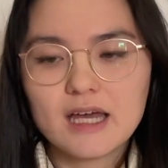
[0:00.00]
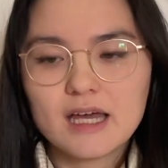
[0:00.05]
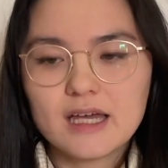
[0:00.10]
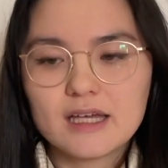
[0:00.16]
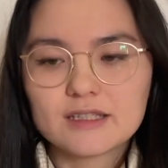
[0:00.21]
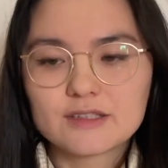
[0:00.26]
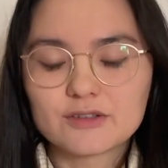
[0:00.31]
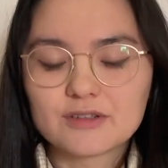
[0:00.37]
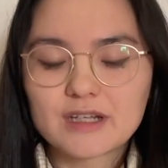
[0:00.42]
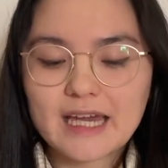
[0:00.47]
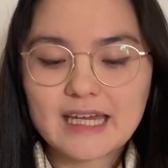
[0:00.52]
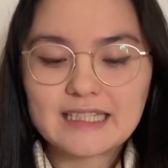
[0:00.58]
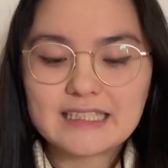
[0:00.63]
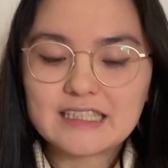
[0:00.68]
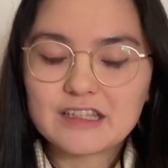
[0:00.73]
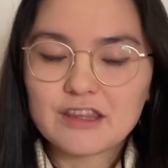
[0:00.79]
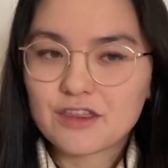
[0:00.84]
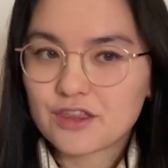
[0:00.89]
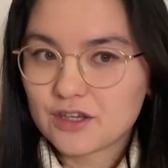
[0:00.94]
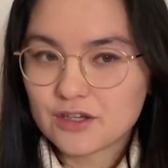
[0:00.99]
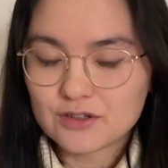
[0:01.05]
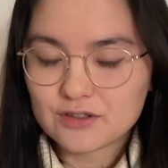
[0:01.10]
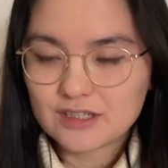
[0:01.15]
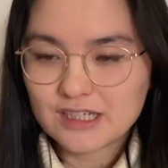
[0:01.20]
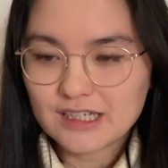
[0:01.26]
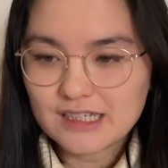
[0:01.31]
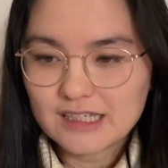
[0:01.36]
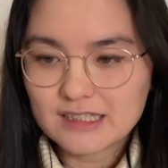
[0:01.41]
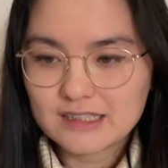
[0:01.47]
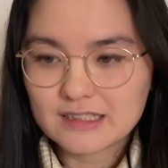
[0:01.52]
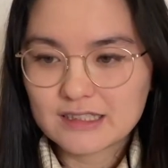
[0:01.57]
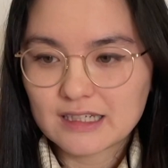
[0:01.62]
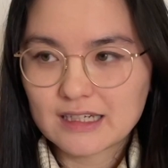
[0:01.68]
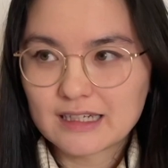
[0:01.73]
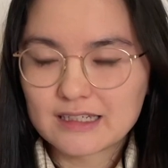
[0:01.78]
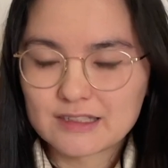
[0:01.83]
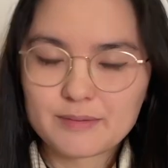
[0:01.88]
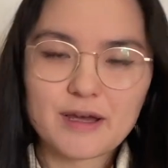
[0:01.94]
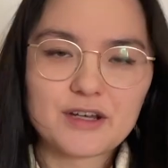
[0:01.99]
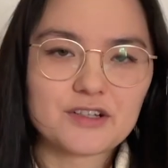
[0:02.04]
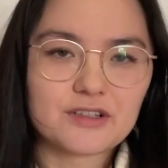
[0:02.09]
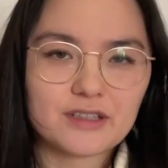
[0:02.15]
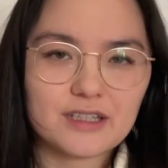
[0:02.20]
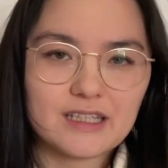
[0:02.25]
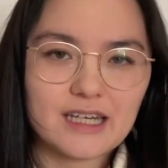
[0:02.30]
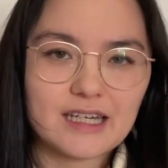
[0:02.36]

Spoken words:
So 1930s and especially